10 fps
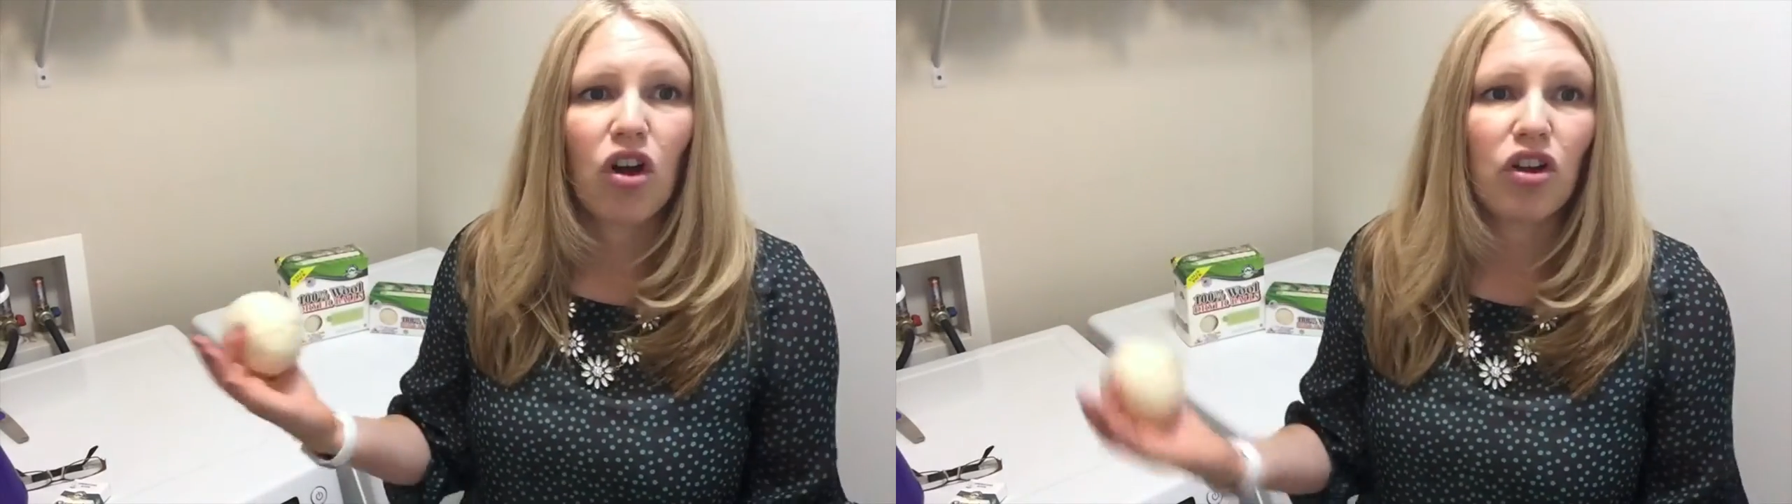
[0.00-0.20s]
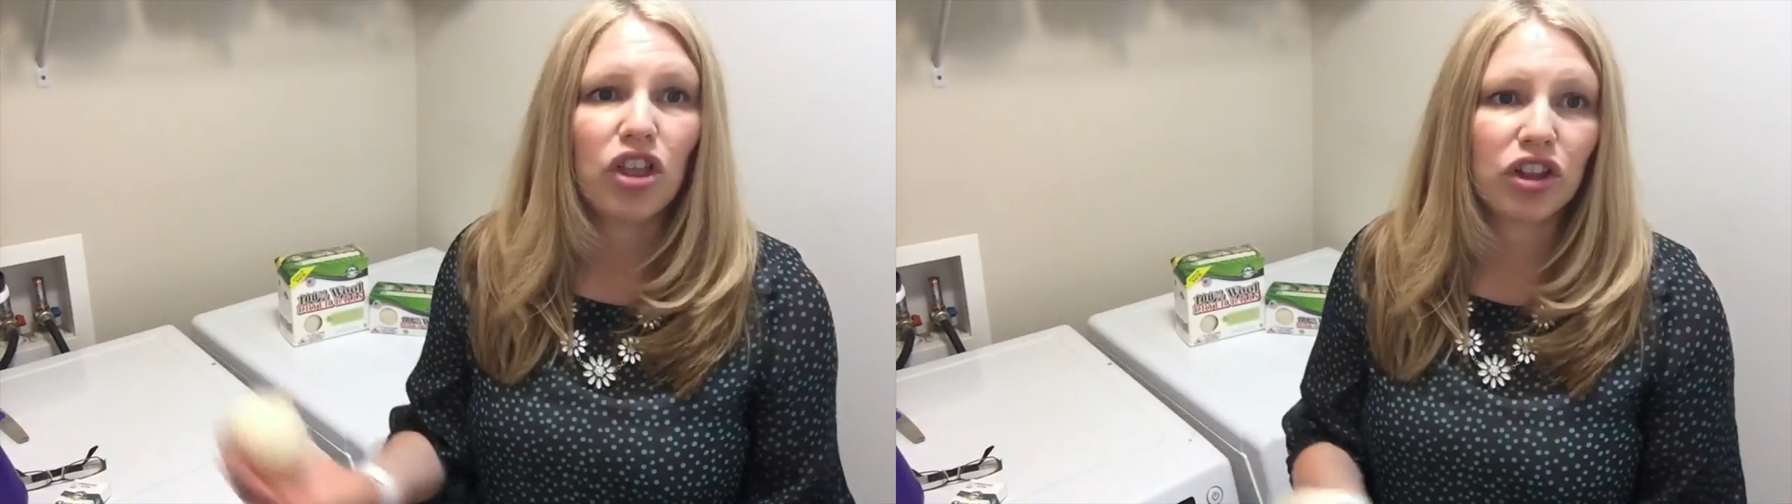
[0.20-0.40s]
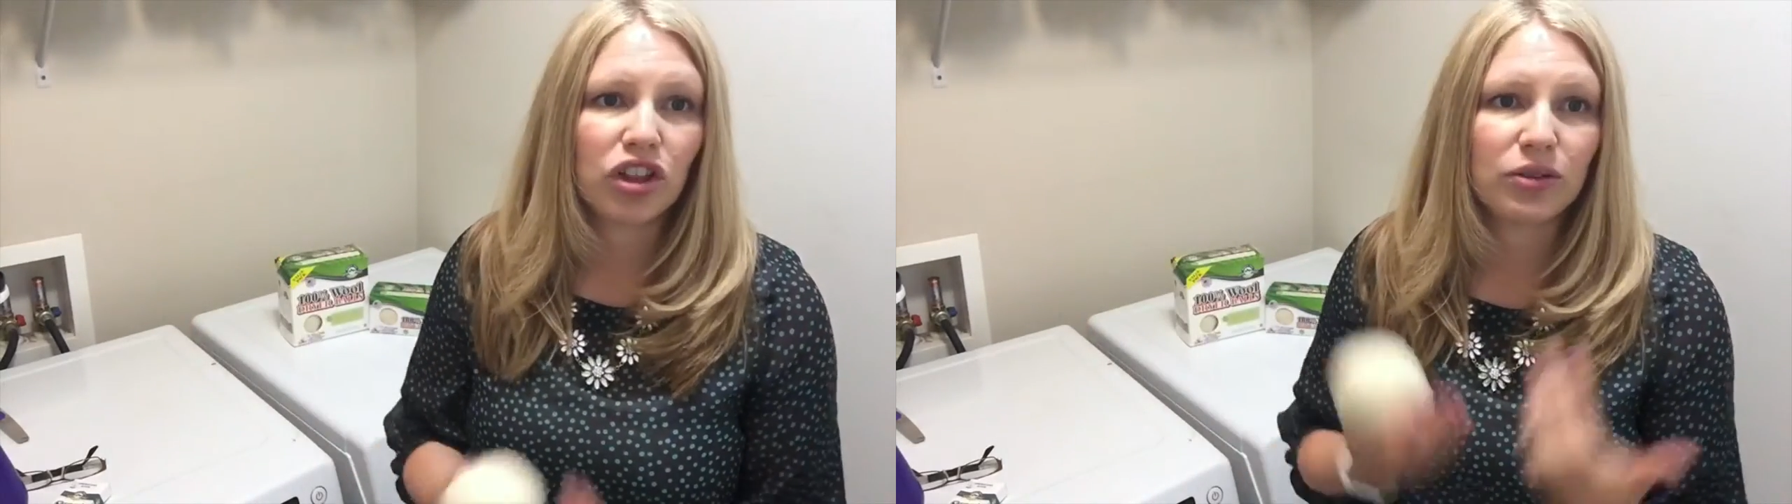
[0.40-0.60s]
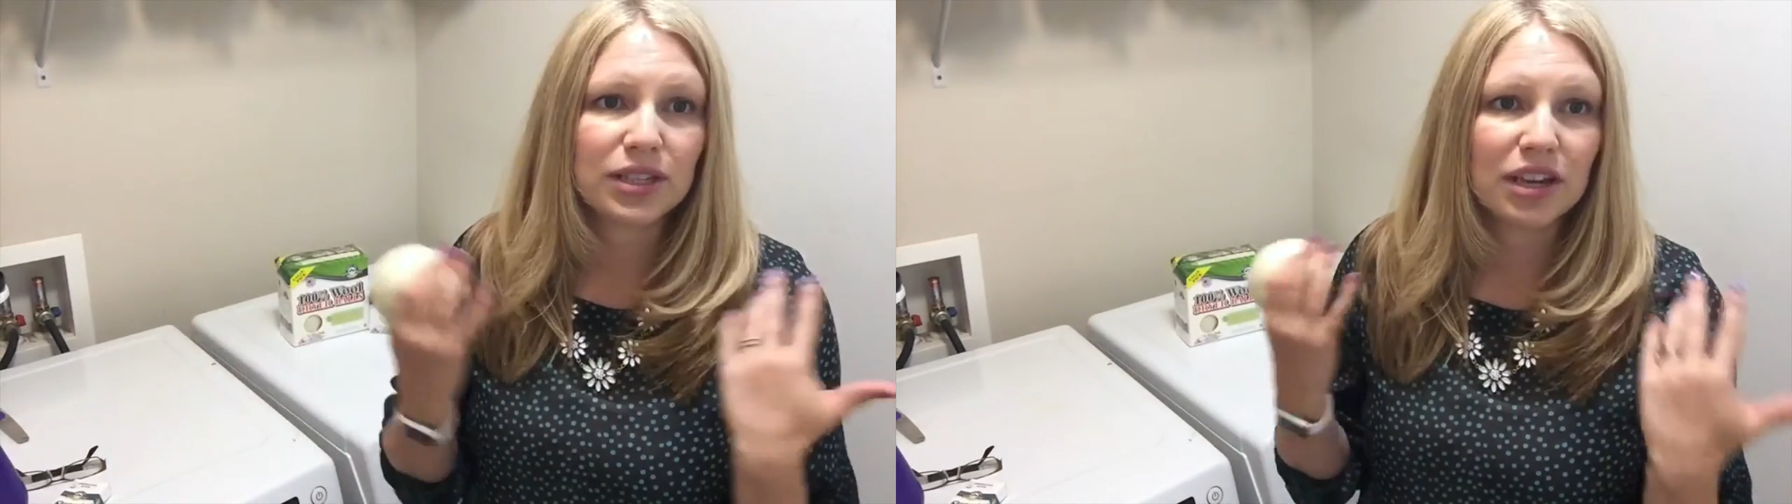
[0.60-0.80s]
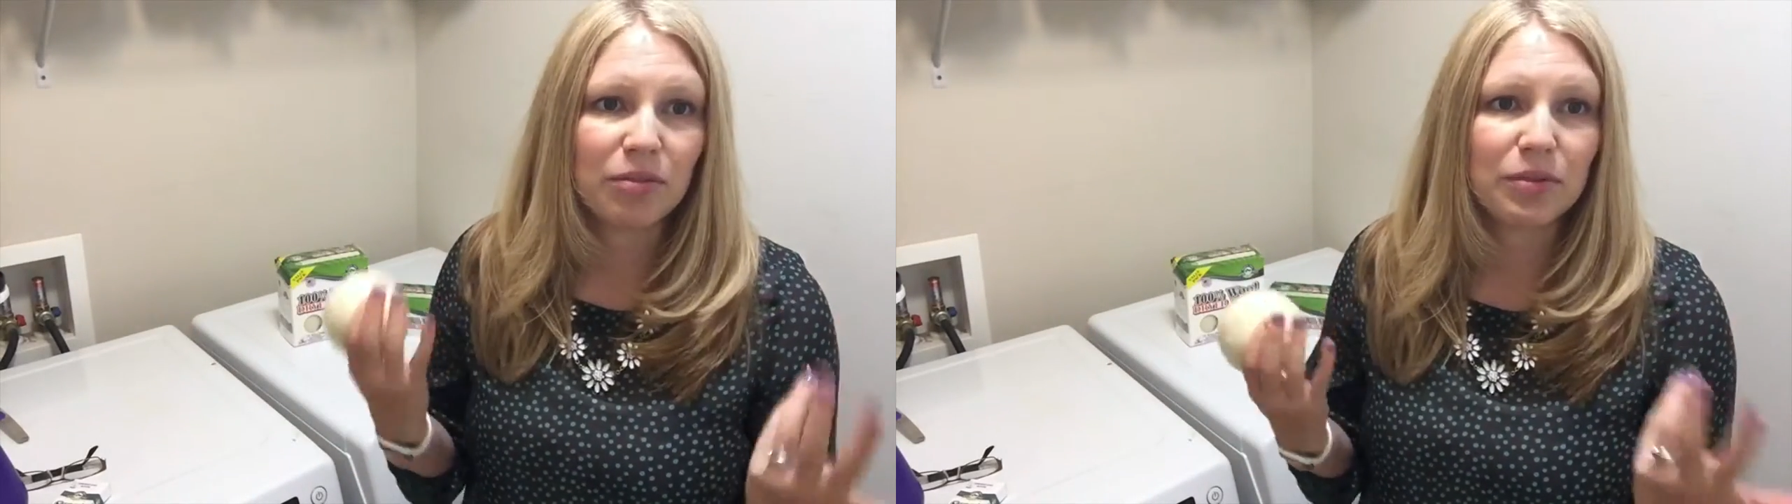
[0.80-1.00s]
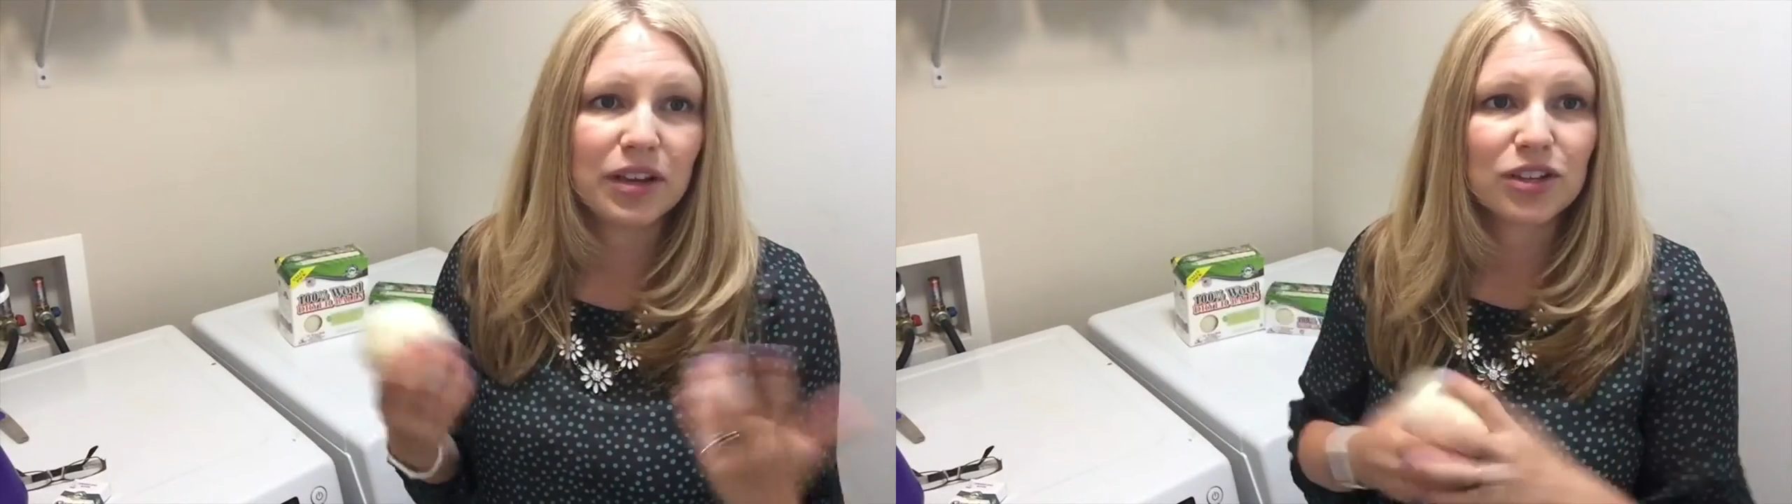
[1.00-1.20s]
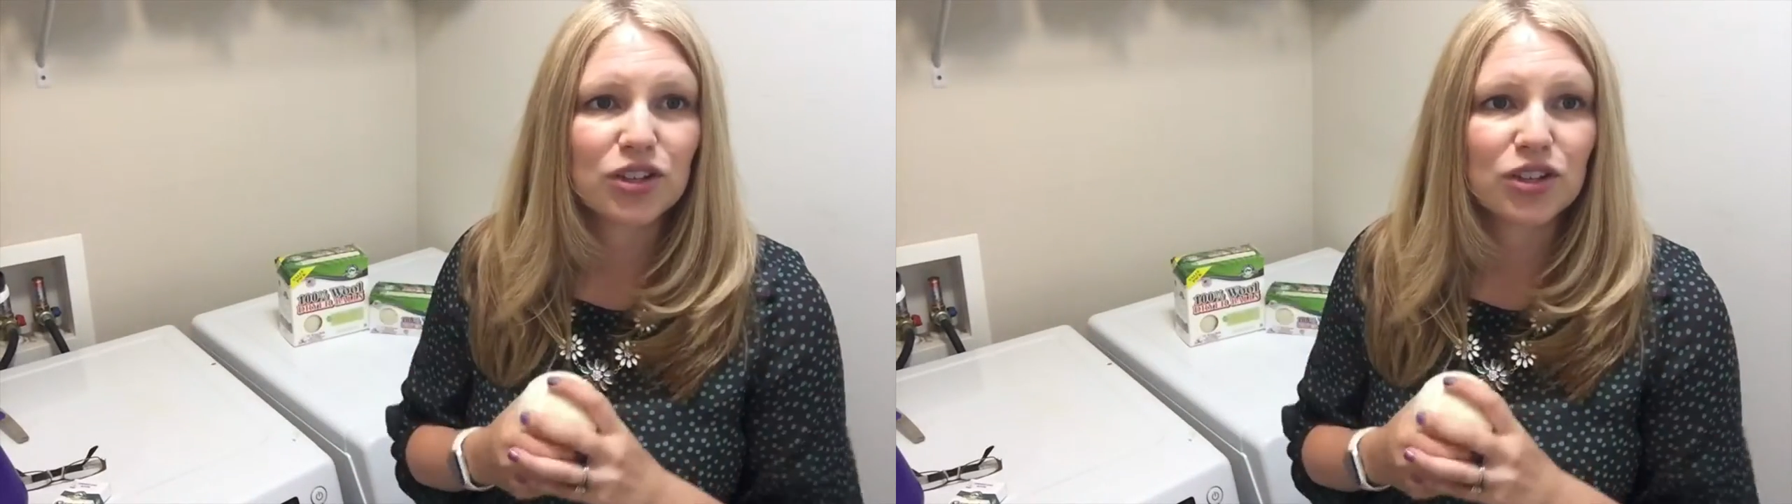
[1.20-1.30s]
all the clothes and helping it